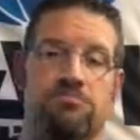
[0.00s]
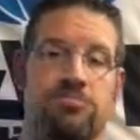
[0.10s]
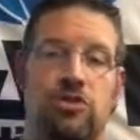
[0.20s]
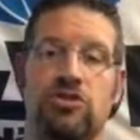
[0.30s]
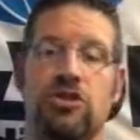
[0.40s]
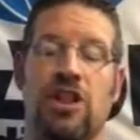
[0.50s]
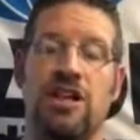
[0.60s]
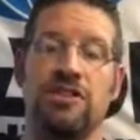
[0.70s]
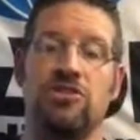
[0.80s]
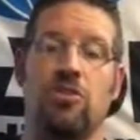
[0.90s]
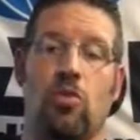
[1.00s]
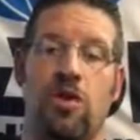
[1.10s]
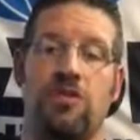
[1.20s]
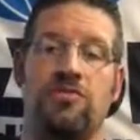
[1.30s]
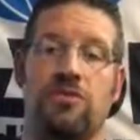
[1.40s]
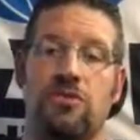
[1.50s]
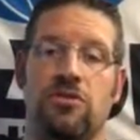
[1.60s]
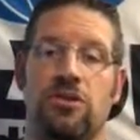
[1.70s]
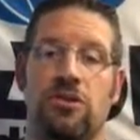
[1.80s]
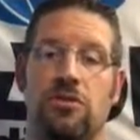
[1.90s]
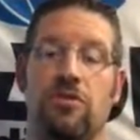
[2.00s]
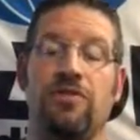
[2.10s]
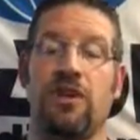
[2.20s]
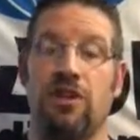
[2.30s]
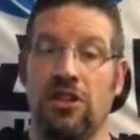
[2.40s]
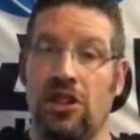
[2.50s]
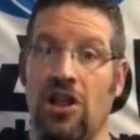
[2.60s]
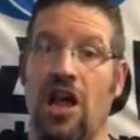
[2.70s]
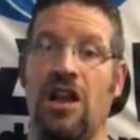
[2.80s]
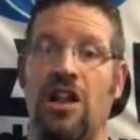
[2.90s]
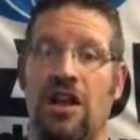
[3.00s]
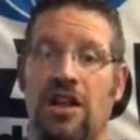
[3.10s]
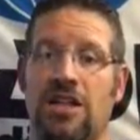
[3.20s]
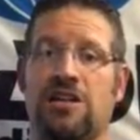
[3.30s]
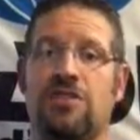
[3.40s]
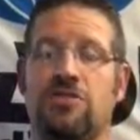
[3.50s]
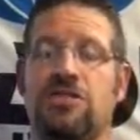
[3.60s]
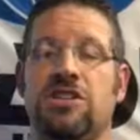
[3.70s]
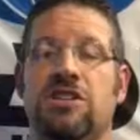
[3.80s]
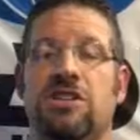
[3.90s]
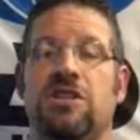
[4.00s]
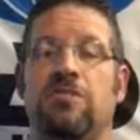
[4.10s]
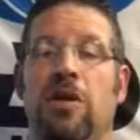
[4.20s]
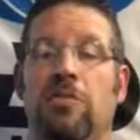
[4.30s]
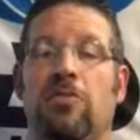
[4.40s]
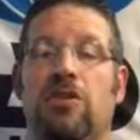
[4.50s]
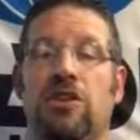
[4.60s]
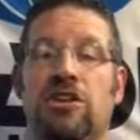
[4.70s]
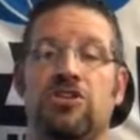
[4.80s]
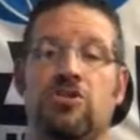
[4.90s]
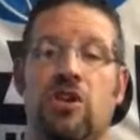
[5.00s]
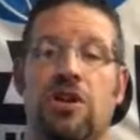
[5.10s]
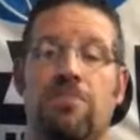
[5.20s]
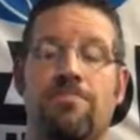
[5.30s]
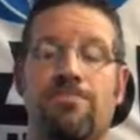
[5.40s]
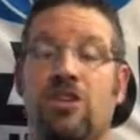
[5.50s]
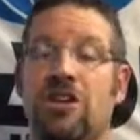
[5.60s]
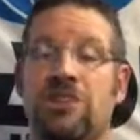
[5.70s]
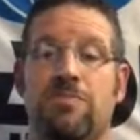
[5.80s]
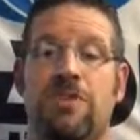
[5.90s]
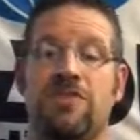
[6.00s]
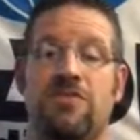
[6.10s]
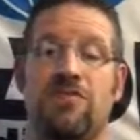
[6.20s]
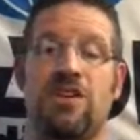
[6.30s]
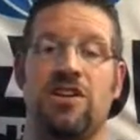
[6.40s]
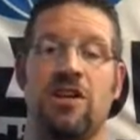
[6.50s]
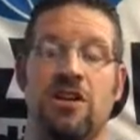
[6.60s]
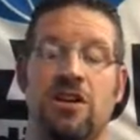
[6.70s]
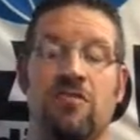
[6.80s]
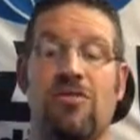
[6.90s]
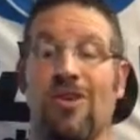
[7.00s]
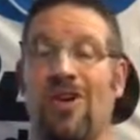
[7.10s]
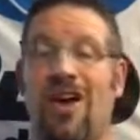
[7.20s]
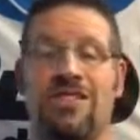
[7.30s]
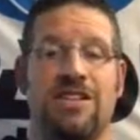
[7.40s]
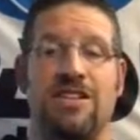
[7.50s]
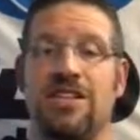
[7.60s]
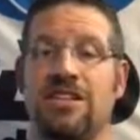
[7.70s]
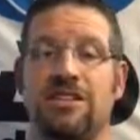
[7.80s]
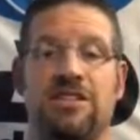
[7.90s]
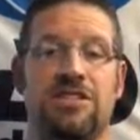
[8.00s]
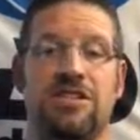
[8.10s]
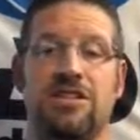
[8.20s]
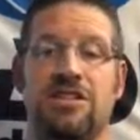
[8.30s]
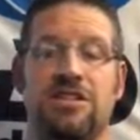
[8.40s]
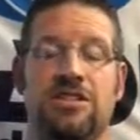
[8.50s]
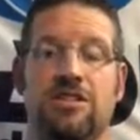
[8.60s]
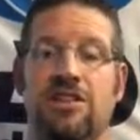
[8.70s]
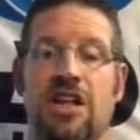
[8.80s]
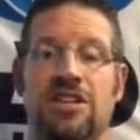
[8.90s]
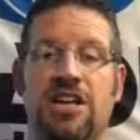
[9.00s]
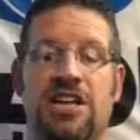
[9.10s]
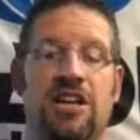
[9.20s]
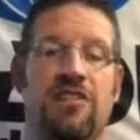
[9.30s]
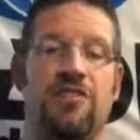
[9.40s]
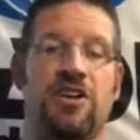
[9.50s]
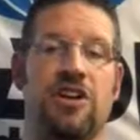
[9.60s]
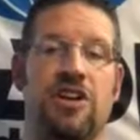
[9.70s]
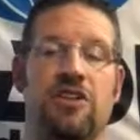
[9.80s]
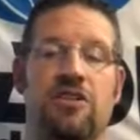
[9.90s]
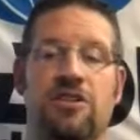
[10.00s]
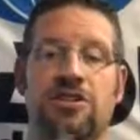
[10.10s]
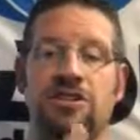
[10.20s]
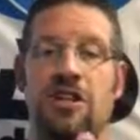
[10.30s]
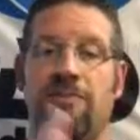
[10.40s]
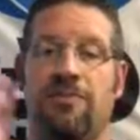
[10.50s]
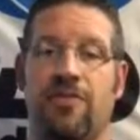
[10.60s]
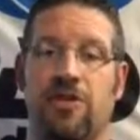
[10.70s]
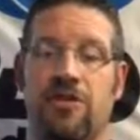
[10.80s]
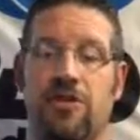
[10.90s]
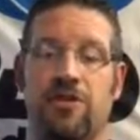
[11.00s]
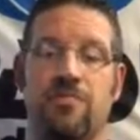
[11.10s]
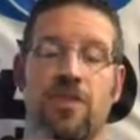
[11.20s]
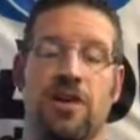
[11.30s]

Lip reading: Those 2 classes are wonderful. We've done a lot of those, and people really enjoy them. They're inexpensive, and for the cost it is to learn how to take care of your gear a step further